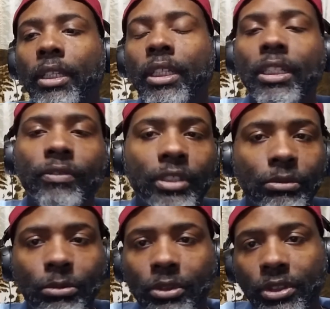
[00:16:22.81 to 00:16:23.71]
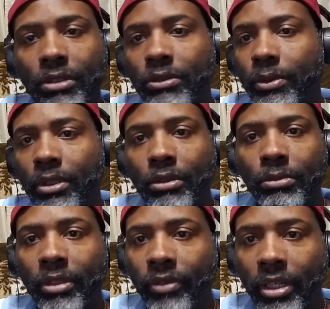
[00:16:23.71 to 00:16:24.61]
Individual results for those
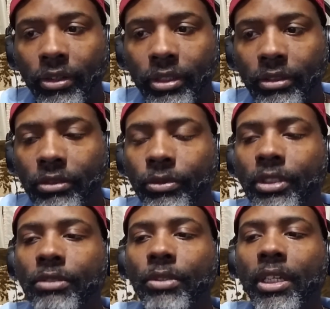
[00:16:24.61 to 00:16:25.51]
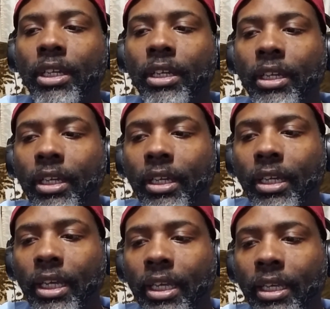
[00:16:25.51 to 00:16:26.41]
may vary. The reason why
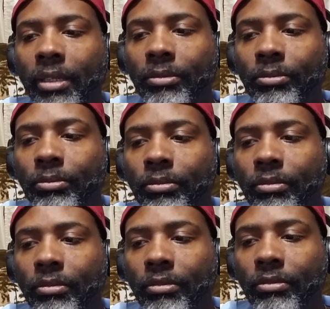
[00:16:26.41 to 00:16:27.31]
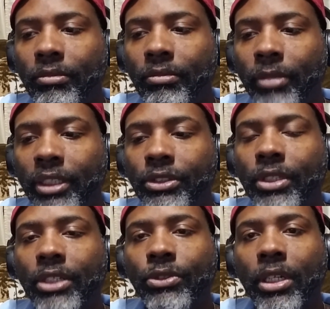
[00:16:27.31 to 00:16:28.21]
I make
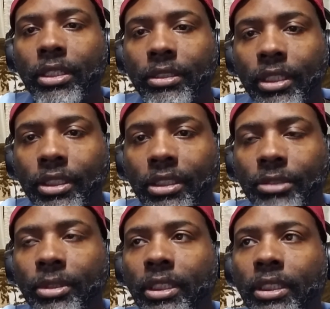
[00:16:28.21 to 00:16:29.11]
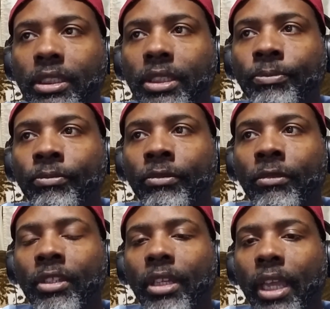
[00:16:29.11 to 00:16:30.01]
sure I draw distinctions because
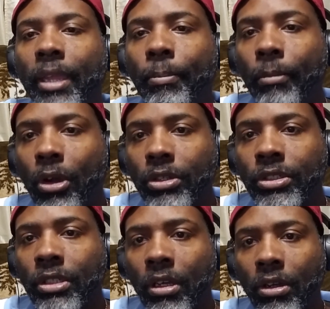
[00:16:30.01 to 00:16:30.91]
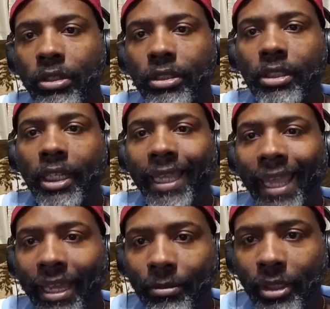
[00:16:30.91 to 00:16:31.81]
a martial arts
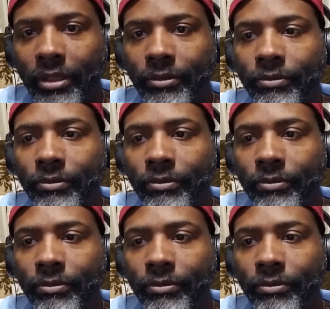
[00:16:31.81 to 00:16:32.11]
academy